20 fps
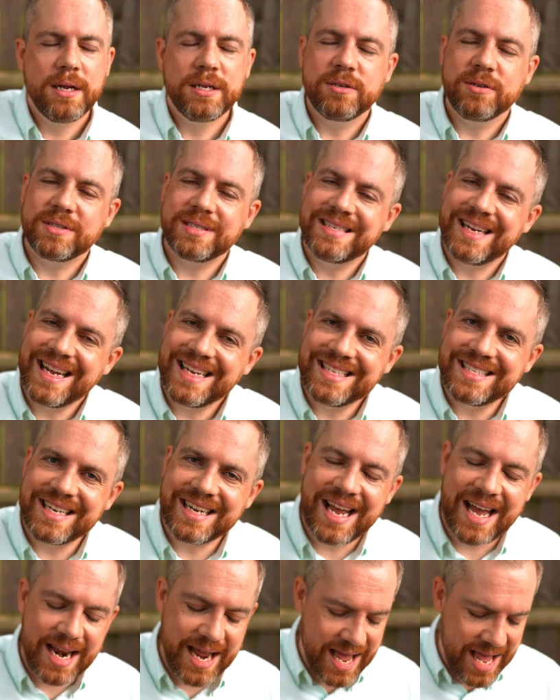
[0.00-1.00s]
So it's nice to
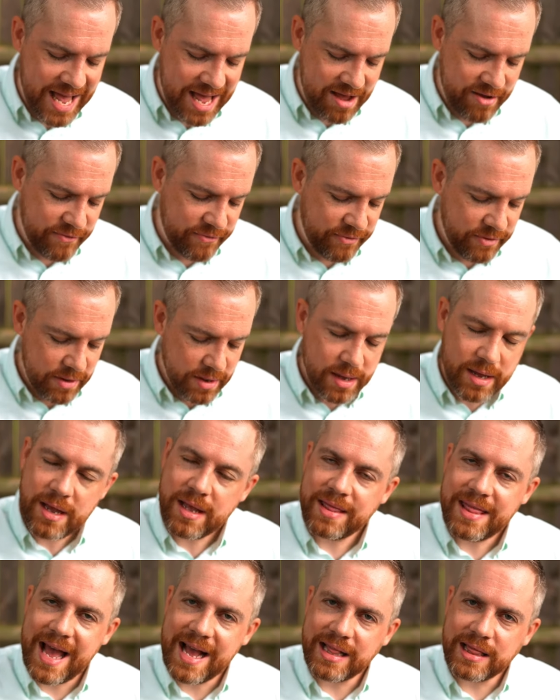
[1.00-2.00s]
kind of have
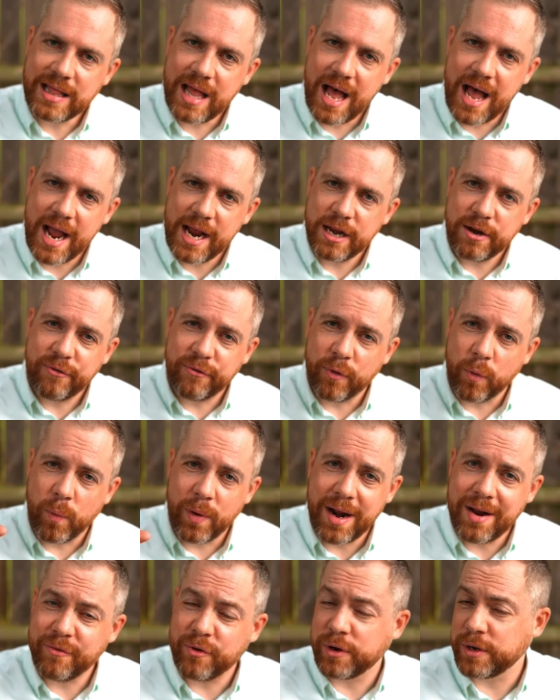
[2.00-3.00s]
that line for
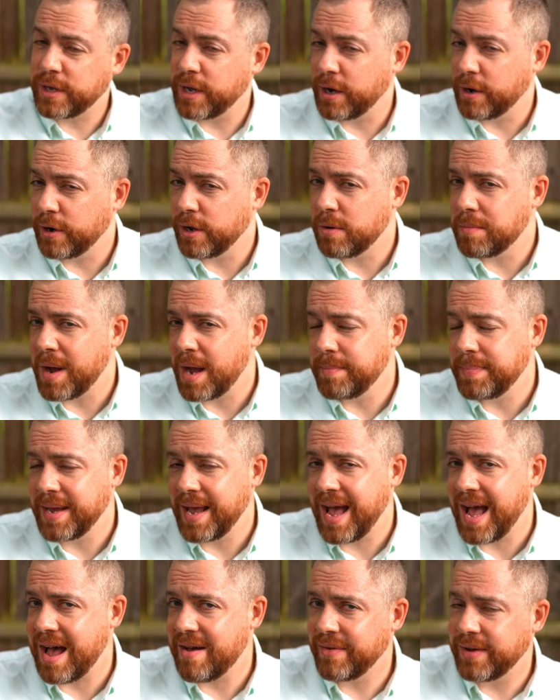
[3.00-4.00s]
whatever gear you might be
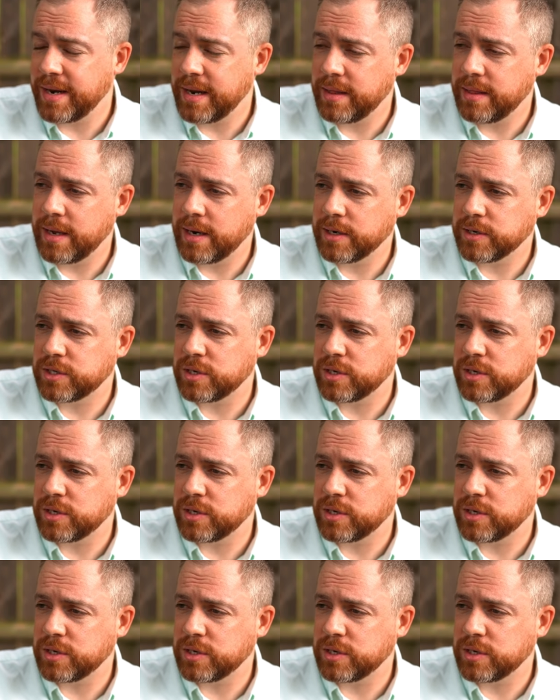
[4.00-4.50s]
having in there.